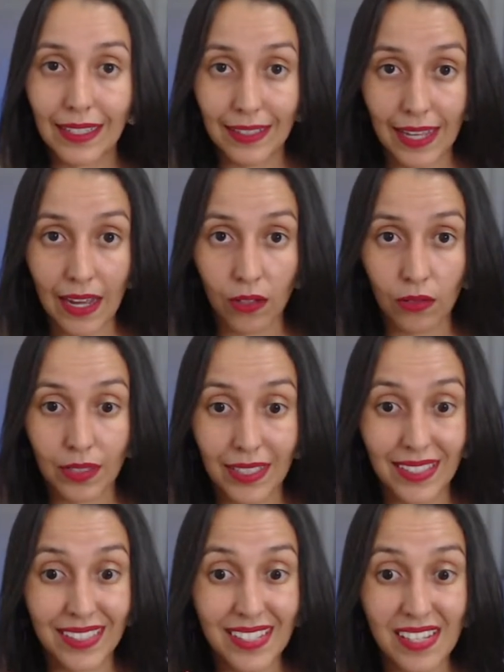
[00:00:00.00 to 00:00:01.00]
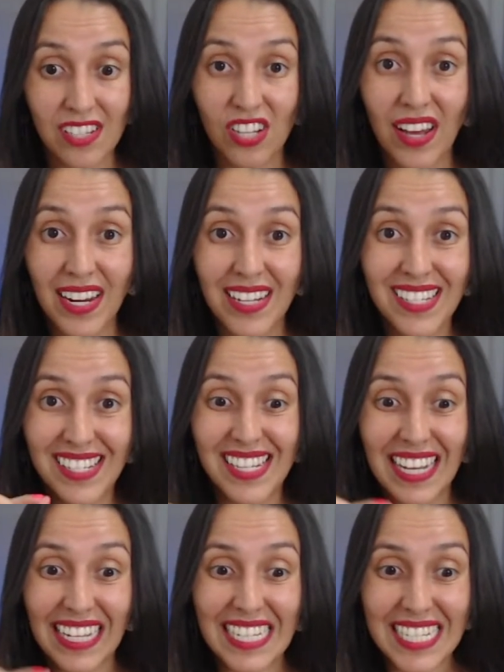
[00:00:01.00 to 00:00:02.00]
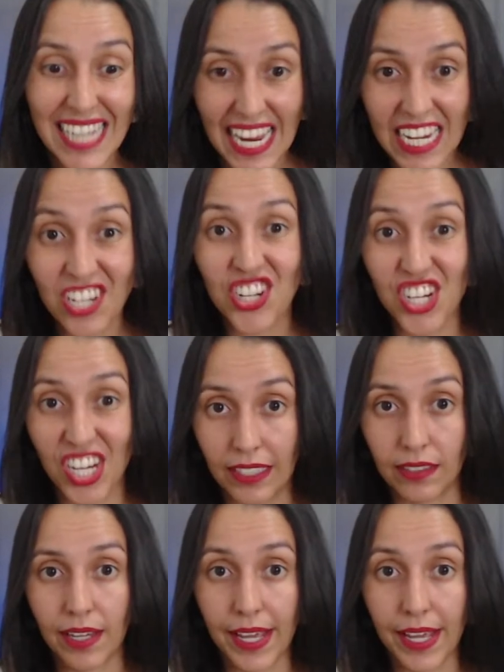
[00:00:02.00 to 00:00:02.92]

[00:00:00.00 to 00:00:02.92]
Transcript: Now, this is not a dictation